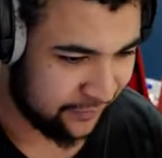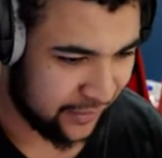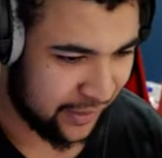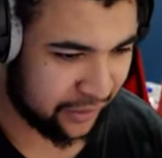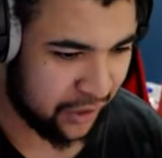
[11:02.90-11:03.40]

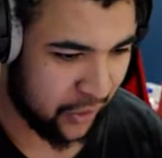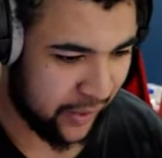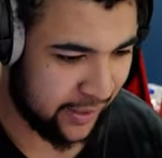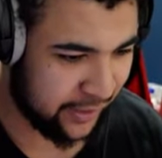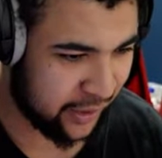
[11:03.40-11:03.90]
Let's go.
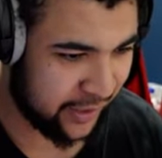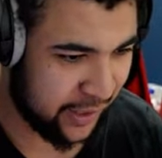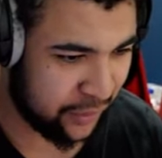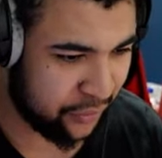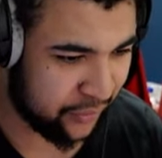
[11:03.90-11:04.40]
Eddie
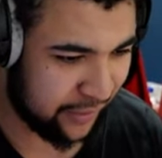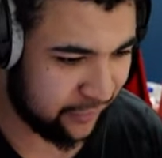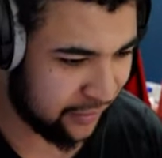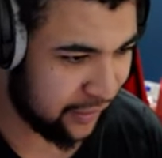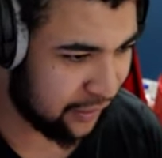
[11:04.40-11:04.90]
Guerrero gives
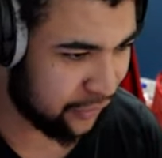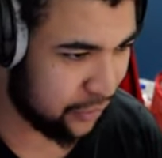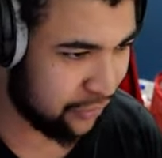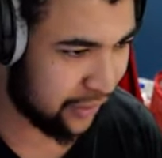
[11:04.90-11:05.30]
us another two hundred